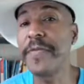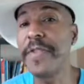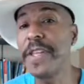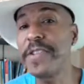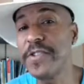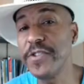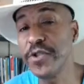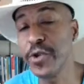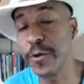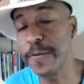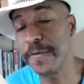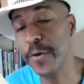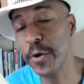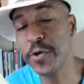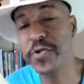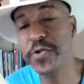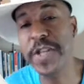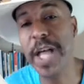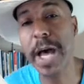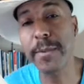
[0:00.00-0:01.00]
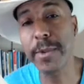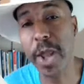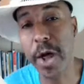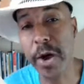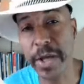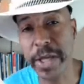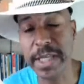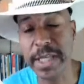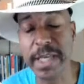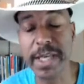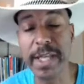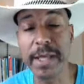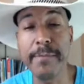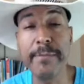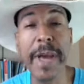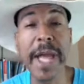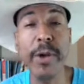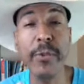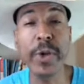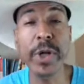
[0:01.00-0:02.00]
this is your first time logging in, it
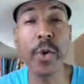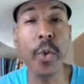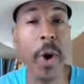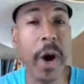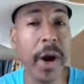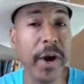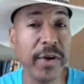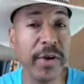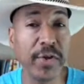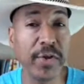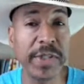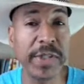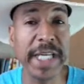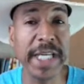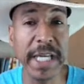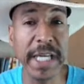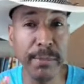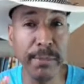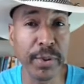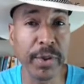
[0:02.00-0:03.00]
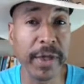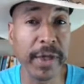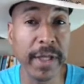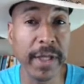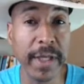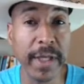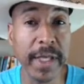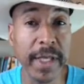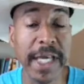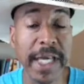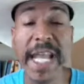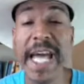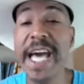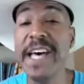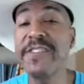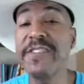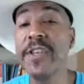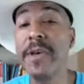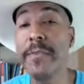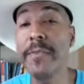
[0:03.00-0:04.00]
may require you to input an
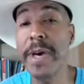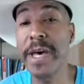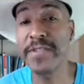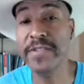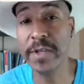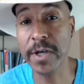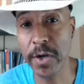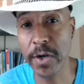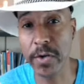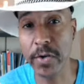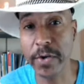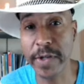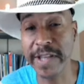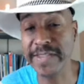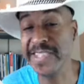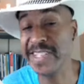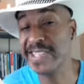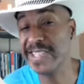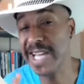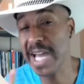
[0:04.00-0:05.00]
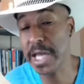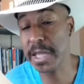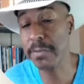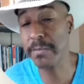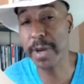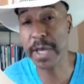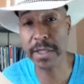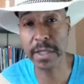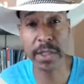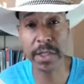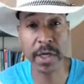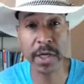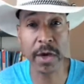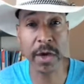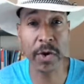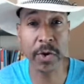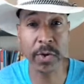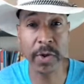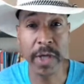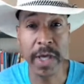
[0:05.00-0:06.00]
SMS code. That's a text message
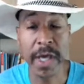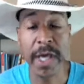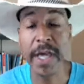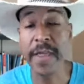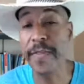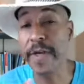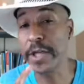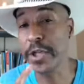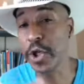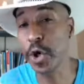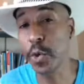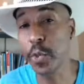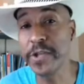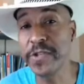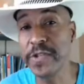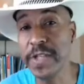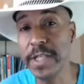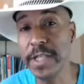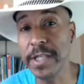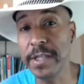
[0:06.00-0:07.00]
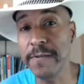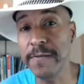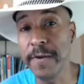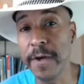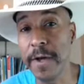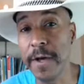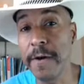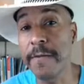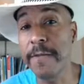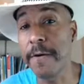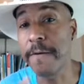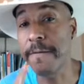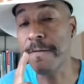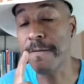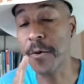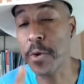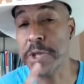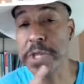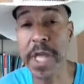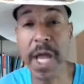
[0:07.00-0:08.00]
code that you'll receive the
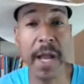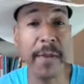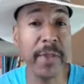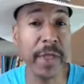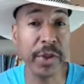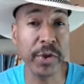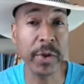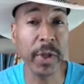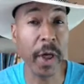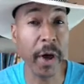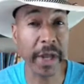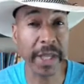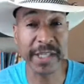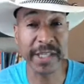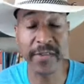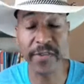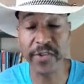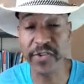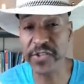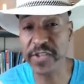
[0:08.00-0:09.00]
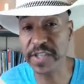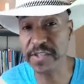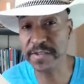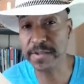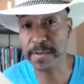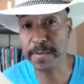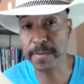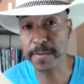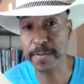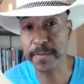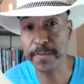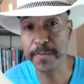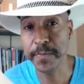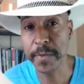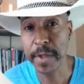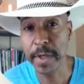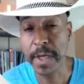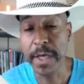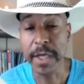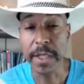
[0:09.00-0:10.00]
first time that you log into the system.
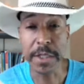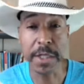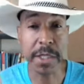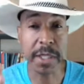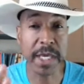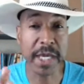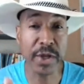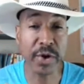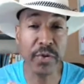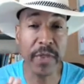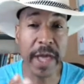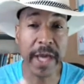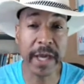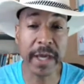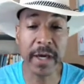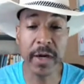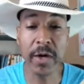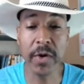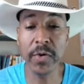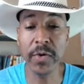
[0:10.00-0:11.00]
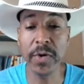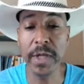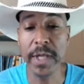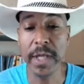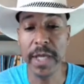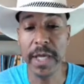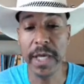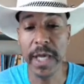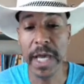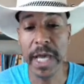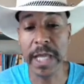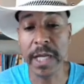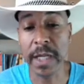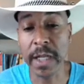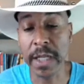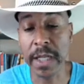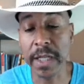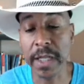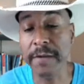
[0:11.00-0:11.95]
Just enter that code and click